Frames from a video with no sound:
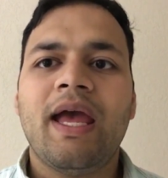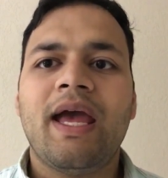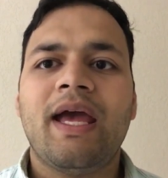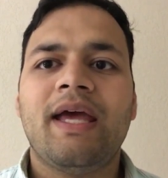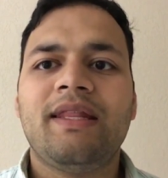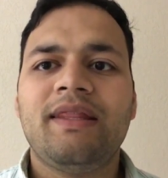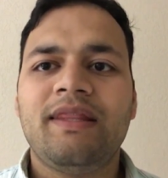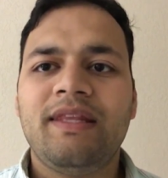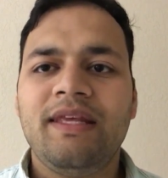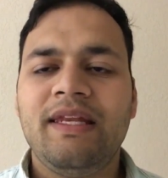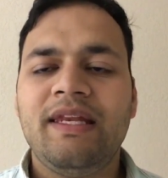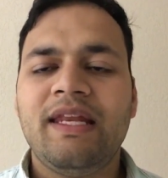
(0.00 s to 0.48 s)

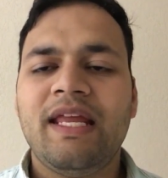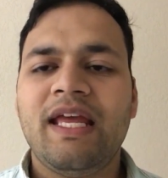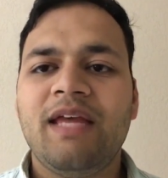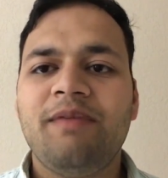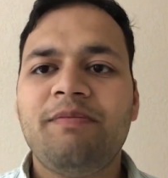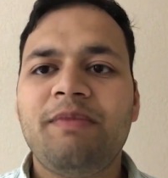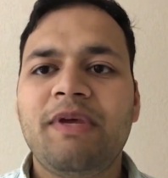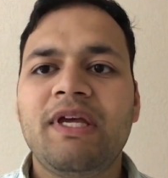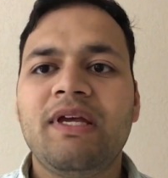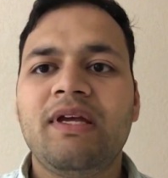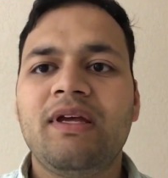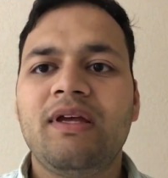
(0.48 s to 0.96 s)
And the
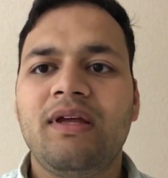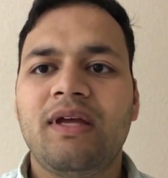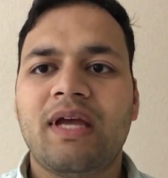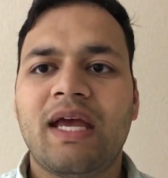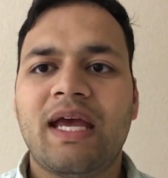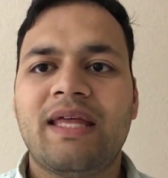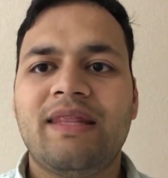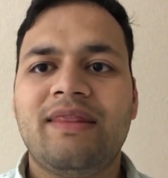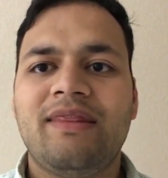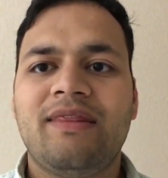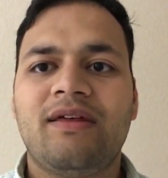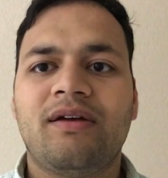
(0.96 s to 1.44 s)
naming
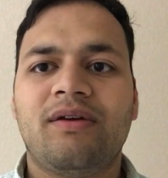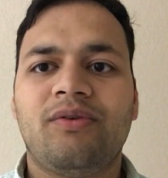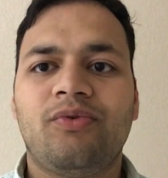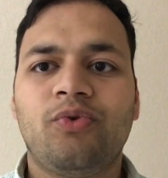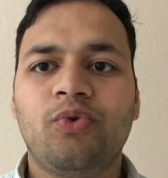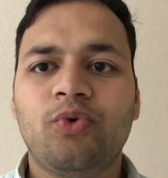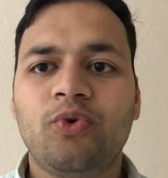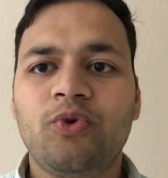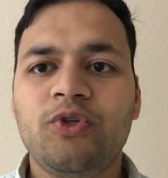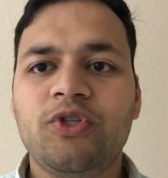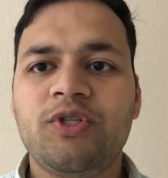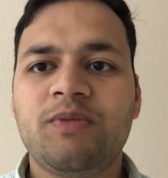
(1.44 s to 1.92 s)
and the
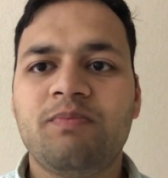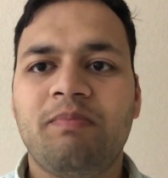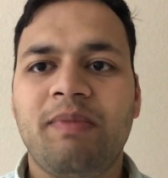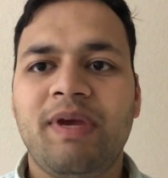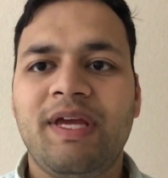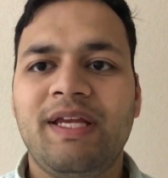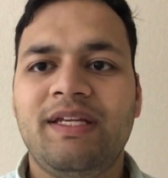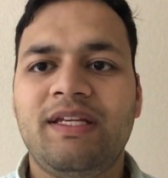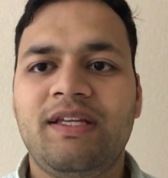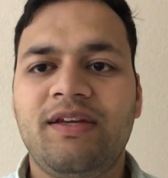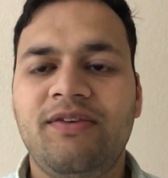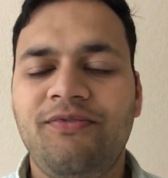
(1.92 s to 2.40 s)
rules
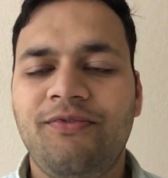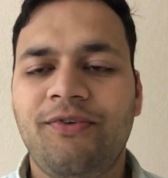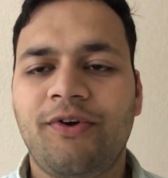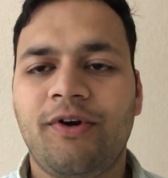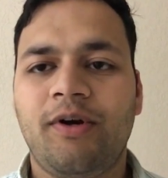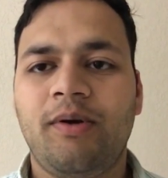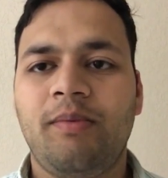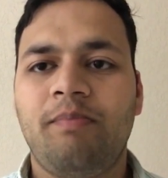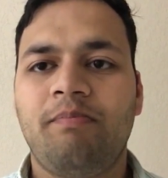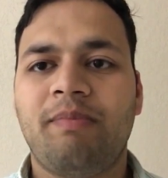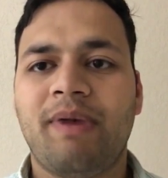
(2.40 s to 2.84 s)
may differ